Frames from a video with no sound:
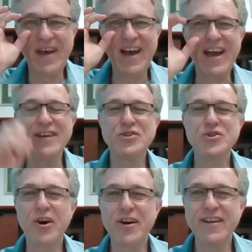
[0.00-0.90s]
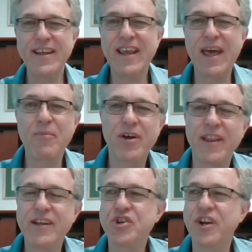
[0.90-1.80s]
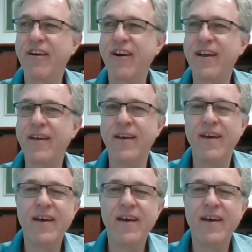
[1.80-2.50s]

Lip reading: I started in chemical engineering